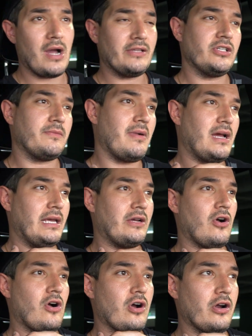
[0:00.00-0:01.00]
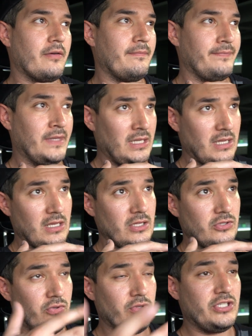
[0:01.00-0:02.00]
I took my car
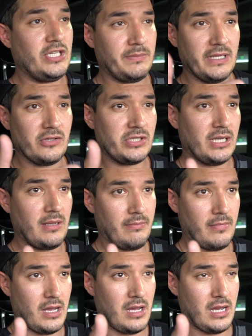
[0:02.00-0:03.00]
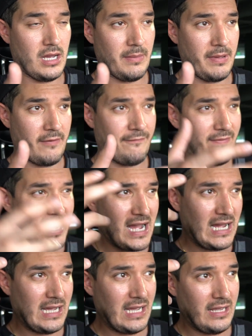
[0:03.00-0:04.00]
to the Jeep dealership about
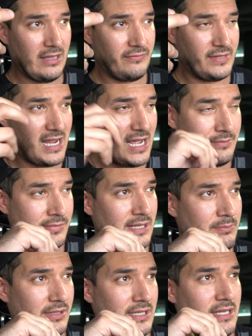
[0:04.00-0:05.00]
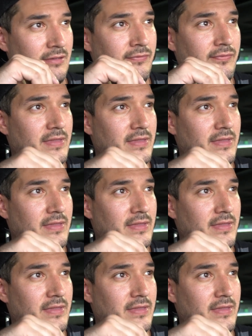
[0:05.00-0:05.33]
5 times, I believe.